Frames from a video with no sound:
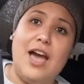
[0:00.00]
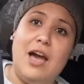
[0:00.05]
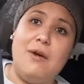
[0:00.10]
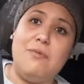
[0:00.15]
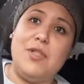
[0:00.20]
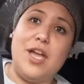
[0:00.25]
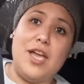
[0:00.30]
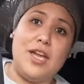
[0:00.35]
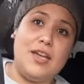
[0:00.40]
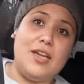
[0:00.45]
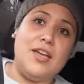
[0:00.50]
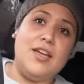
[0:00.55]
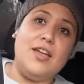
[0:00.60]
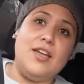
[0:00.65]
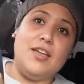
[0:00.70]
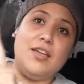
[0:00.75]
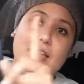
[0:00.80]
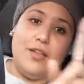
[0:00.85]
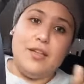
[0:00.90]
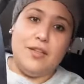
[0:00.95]
I'm like,
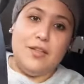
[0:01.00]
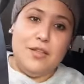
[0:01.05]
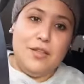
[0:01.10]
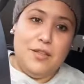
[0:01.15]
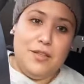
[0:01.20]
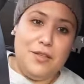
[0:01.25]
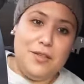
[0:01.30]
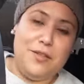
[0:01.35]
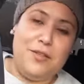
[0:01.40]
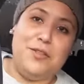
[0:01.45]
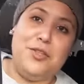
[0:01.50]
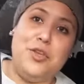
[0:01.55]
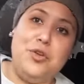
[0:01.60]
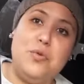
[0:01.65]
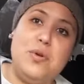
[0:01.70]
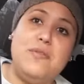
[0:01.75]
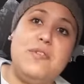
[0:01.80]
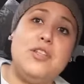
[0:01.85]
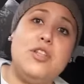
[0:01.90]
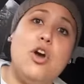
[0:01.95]
do
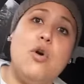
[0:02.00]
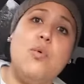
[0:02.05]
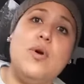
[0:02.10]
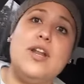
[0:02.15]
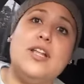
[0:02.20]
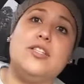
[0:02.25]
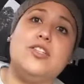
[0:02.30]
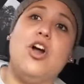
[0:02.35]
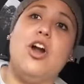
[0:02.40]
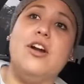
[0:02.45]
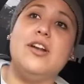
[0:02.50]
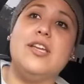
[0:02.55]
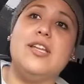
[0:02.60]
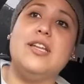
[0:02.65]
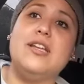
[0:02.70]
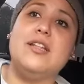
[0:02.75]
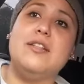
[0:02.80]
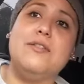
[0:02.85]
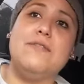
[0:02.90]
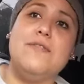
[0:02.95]
you even know what a
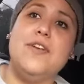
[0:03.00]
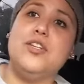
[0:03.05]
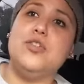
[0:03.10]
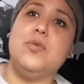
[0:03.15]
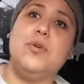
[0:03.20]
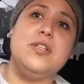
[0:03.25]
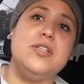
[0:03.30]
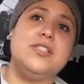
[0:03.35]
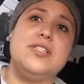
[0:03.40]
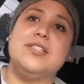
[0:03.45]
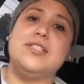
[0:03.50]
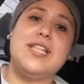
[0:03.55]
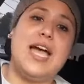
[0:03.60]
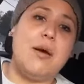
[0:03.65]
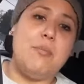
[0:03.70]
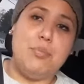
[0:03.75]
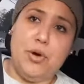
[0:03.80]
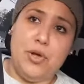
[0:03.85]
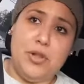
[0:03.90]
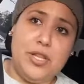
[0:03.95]
targeted individual is? It's
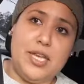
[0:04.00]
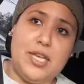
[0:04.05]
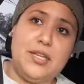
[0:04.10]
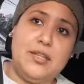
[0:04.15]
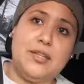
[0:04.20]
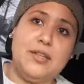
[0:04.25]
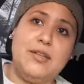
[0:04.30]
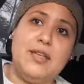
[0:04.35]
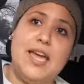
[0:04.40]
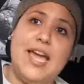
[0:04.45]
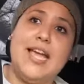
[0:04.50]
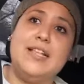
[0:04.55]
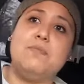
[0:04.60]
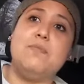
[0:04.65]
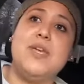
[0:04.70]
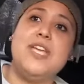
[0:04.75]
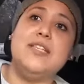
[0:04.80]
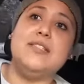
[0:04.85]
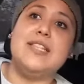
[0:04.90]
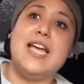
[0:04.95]
not bullying.
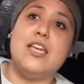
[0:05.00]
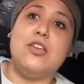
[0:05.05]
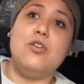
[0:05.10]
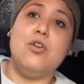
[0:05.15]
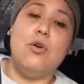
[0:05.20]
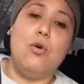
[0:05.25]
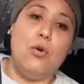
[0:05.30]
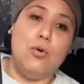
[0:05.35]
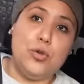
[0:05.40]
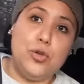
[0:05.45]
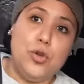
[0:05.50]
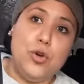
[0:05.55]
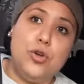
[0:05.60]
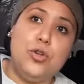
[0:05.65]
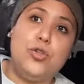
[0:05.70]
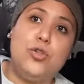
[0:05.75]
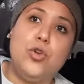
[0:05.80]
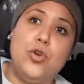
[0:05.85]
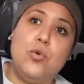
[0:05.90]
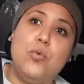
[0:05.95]
It means that you're
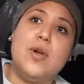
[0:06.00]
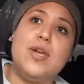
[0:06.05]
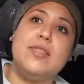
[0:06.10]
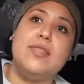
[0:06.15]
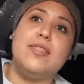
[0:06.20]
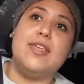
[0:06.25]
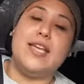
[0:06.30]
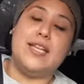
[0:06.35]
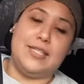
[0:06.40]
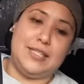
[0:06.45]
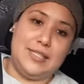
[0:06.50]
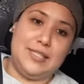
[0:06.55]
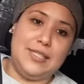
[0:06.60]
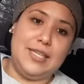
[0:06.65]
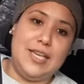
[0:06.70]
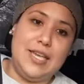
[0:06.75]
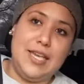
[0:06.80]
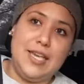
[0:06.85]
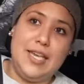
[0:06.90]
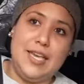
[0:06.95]
you're doing
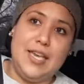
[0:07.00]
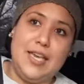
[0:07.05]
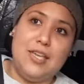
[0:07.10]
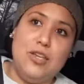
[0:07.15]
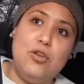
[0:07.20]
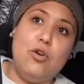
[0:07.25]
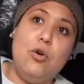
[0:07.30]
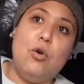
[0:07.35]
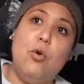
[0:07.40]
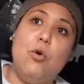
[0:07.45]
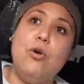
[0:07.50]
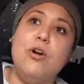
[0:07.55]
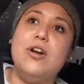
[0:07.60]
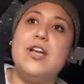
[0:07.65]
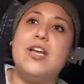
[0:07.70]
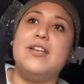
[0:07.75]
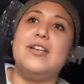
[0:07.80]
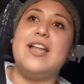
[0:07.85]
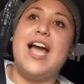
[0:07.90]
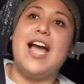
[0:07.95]
this. You're
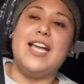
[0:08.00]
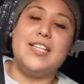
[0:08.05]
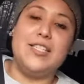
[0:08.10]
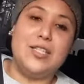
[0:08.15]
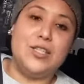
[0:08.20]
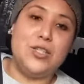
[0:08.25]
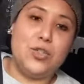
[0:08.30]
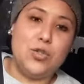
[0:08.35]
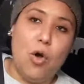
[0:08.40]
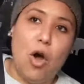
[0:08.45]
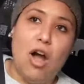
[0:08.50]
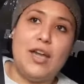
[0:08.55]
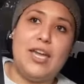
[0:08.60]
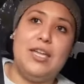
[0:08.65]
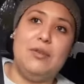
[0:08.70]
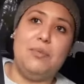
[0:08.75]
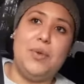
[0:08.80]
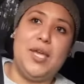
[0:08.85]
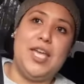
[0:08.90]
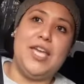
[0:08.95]
organized
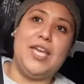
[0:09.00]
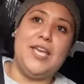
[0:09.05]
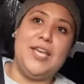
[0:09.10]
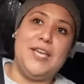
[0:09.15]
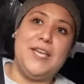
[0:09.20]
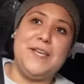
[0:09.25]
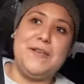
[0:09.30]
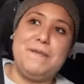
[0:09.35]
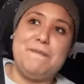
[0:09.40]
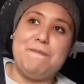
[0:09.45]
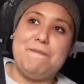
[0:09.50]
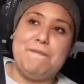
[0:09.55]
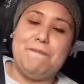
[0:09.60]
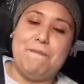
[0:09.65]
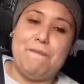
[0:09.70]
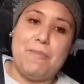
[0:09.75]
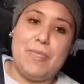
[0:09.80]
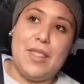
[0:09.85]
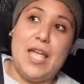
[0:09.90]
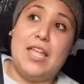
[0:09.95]
stalking me.
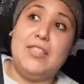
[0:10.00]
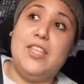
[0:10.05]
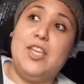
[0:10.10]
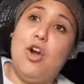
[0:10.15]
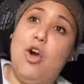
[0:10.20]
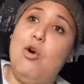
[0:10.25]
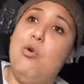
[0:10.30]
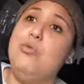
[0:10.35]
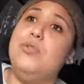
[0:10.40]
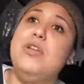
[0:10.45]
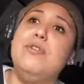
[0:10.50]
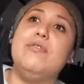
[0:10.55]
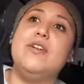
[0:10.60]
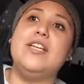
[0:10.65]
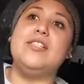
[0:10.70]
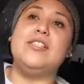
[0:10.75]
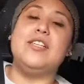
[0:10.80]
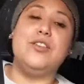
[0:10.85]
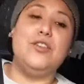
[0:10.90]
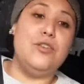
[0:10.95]
And the only
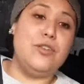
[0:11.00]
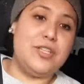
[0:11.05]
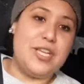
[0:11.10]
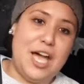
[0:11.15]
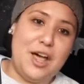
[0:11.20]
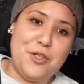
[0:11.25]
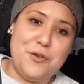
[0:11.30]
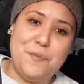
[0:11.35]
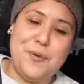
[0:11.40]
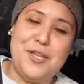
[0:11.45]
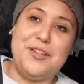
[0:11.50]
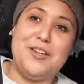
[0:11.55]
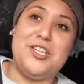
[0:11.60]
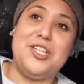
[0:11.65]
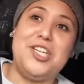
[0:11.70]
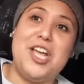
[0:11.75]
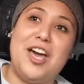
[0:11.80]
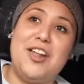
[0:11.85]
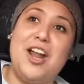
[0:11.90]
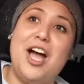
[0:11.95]
reason you're telling me to
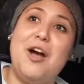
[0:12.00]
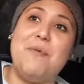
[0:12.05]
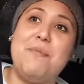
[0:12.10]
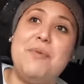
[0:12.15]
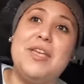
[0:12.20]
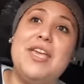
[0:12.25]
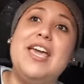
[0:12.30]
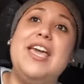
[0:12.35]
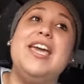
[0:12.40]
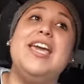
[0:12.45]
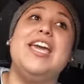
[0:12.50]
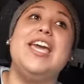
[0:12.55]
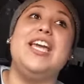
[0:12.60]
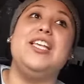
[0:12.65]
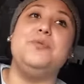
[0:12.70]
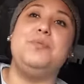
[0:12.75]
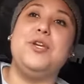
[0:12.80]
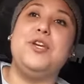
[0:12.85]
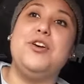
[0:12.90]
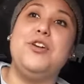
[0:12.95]
shut up
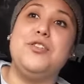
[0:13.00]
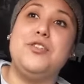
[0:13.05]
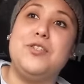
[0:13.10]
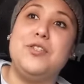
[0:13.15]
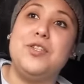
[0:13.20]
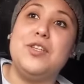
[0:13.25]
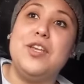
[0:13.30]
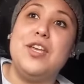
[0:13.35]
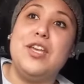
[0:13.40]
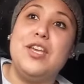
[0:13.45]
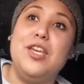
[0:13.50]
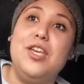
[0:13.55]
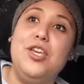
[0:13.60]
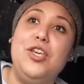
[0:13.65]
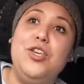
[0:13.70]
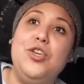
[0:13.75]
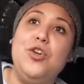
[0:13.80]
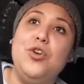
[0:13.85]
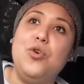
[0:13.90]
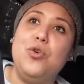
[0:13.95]
is because
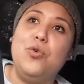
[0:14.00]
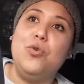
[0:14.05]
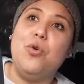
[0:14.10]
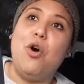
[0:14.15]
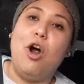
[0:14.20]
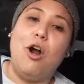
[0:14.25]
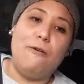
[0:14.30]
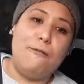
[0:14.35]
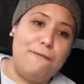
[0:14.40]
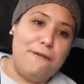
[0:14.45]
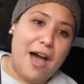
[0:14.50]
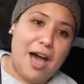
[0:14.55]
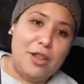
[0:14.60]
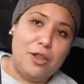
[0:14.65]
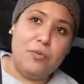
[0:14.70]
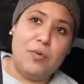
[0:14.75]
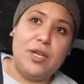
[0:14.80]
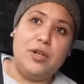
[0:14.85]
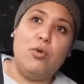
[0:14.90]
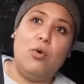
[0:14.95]
you are
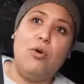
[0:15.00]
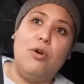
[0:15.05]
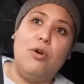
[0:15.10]
following